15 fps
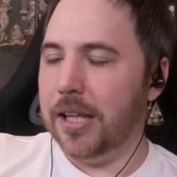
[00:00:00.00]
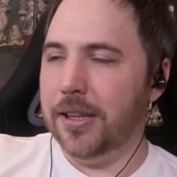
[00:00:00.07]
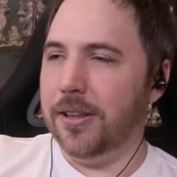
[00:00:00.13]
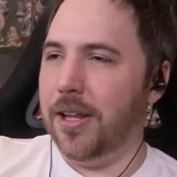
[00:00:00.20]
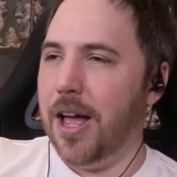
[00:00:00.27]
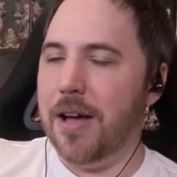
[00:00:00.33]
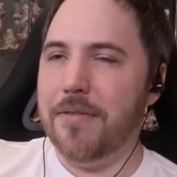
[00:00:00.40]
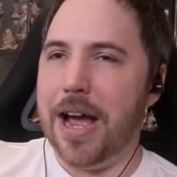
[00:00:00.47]
I
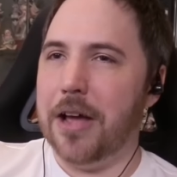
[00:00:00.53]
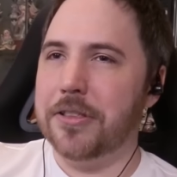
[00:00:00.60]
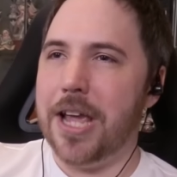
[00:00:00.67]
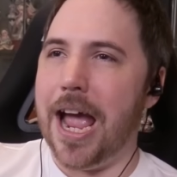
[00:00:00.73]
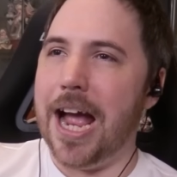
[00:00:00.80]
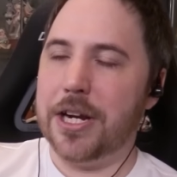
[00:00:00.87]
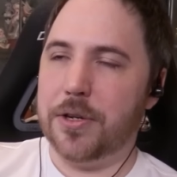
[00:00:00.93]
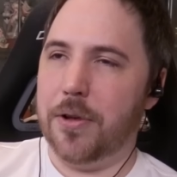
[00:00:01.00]
love how the
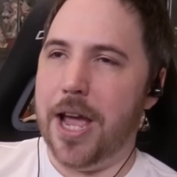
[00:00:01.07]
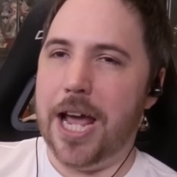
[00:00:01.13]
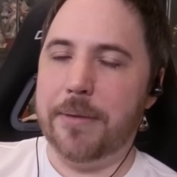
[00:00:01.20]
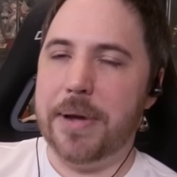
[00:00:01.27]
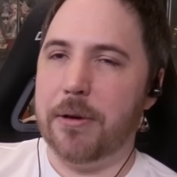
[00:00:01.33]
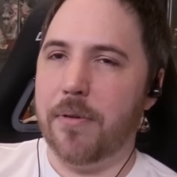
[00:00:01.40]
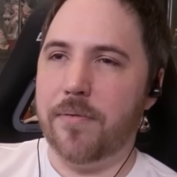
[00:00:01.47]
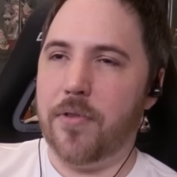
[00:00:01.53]
actual
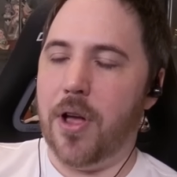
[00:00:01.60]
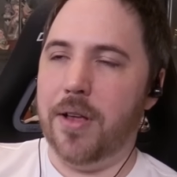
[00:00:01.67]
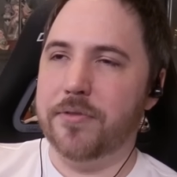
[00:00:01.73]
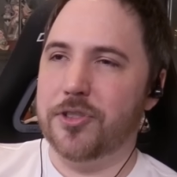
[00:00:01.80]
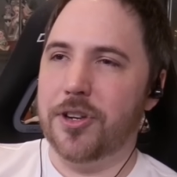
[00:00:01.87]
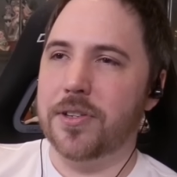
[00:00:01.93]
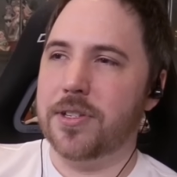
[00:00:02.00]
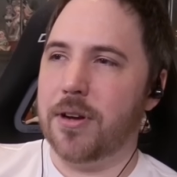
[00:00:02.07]
anime
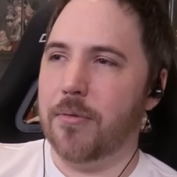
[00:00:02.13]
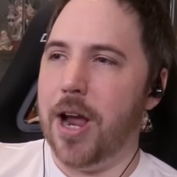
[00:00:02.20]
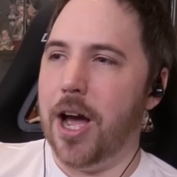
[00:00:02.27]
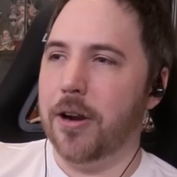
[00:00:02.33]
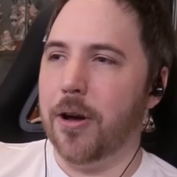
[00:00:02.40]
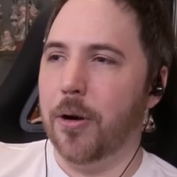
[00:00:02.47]
revolves just around